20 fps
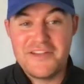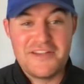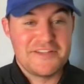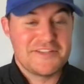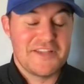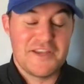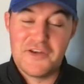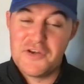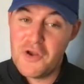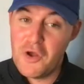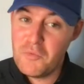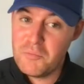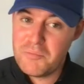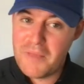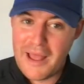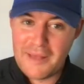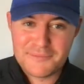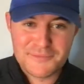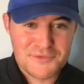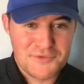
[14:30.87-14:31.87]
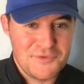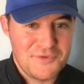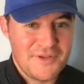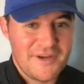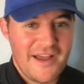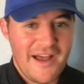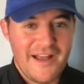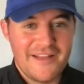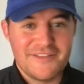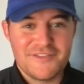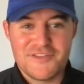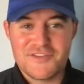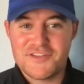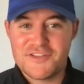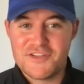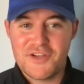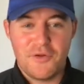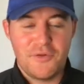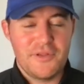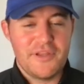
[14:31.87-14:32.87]
He said, nope, absolutely not.
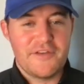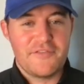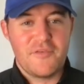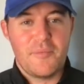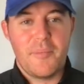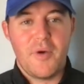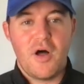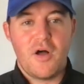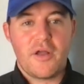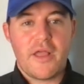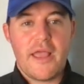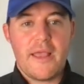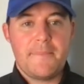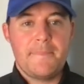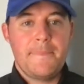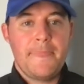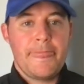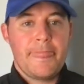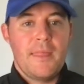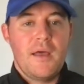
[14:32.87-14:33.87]
Just totally different ball game.